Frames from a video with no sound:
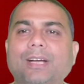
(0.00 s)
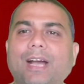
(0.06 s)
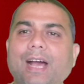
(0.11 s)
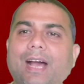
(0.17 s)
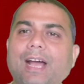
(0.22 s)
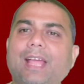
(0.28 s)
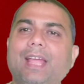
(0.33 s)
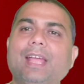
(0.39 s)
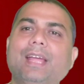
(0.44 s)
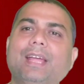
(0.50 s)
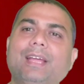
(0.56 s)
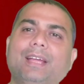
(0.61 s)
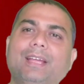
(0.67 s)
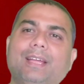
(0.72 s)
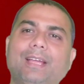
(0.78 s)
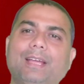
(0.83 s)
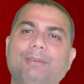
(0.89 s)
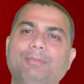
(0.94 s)
hi
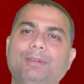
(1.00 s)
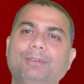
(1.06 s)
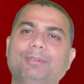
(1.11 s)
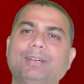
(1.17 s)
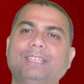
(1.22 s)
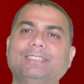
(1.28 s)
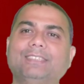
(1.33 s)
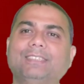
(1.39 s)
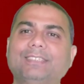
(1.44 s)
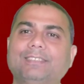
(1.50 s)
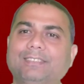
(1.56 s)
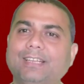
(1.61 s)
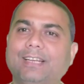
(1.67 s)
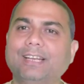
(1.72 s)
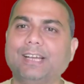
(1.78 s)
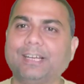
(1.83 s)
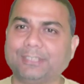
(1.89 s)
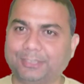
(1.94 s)
everyone, this is
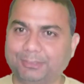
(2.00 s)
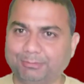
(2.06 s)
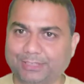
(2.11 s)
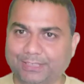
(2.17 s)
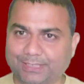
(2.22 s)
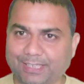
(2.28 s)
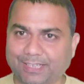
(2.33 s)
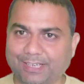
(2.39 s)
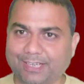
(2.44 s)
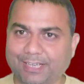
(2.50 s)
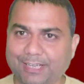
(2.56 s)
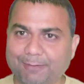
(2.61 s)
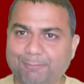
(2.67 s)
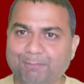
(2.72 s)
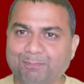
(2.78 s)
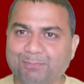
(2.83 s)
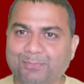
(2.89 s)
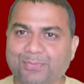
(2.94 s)
Lakshmi Shankar
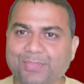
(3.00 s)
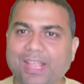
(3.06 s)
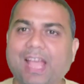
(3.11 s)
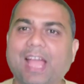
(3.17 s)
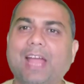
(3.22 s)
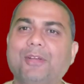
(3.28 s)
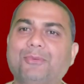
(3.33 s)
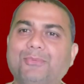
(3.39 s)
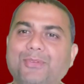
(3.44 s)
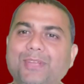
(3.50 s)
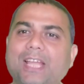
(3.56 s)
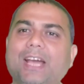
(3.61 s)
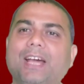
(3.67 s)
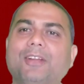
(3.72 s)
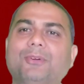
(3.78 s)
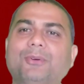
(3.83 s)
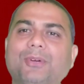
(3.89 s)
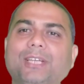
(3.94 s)
and we
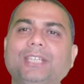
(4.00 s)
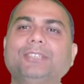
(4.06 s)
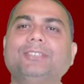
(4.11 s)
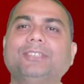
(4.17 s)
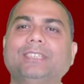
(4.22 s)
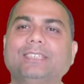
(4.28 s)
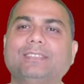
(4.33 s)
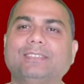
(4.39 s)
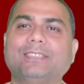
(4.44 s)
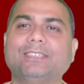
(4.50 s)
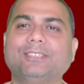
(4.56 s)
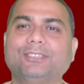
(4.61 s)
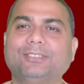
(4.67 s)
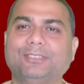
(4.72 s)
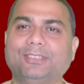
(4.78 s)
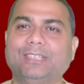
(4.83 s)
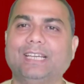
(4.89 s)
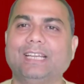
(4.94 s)
are going to discuss
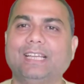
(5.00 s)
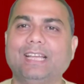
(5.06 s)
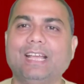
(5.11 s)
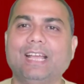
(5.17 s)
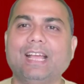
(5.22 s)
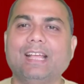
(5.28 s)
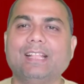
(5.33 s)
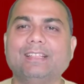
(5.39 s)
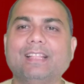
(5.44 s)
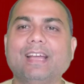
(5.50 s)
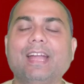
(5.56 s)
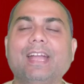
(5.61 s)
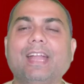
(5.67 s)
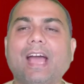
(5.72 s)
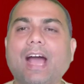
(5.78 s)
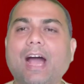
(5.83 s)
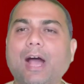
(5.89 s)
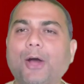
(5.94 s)
today that
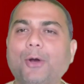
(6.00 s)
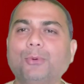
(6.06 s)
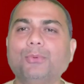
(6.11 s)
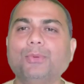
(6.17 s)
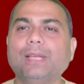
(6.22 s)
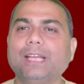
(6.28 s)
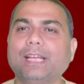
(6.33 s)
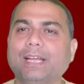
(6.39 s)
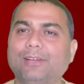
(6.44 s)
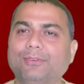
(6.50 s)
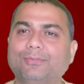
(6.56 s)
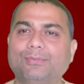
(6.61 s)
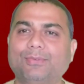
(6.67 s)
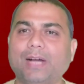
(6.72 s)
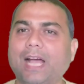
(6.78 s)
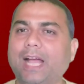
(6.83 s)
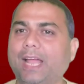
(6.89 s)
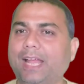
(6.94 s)
how we can
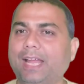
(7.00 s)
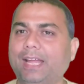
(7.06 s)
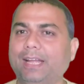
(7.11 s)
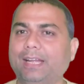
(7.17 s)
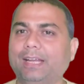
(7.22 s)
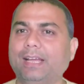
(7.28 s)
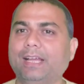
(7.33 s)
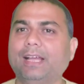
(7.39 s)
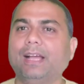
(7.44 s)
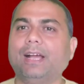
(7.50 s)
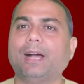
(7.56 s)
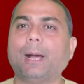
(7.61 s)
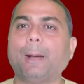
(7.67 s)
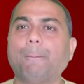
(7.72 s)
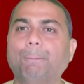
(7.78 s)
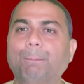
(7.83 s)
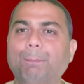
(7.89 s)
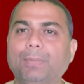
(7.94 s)
find
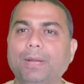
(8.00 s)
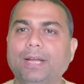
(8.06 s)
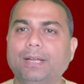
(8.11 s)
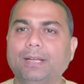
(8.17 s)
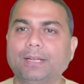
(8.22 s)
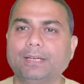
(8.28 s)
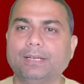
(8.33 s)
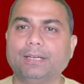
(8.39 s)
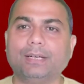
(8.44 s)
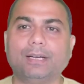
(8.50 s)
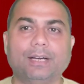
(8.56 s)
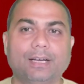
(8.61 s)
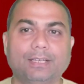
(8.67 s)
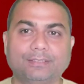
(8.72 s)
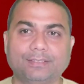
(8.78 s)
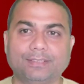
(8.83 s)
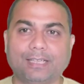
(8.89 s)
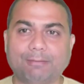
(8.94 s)
a
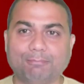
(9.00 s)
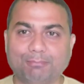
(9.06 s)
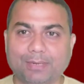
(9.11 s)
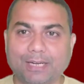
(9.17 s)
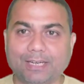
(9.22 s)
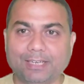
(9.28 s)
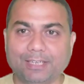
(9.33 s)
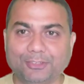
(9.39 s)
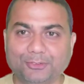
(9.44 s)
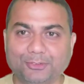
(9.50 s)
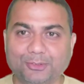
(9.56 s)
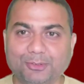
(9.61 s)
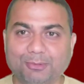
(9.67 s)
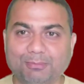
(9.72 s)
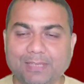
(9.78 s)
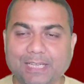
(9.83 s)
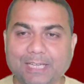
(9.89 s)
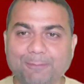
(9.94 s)
sample
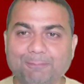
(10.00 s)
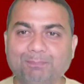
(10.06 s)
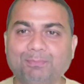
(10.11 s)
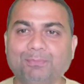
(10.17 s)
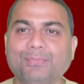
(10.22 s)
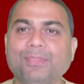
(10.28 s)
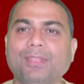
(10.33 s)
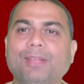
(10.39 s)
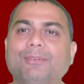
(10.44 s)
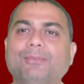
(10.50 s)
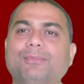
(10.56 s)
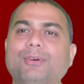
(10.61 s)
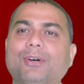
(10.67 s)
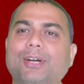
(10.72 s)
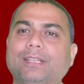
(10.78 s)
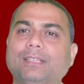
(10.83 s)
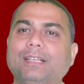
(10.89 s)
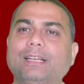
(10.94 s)
resume
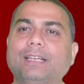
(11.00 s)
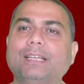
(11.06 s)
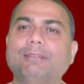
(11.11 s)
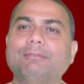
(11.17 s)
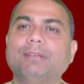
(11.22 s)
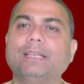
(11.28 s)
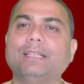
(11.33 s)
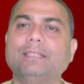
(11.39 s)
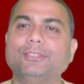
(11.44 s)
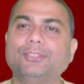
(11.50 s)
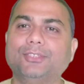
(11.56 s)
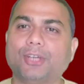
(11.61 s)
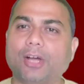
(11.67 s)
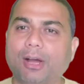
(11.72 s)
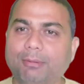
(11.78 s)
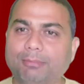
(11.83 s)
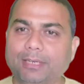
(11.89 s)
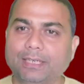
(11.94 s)
for the given
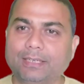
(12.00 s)
job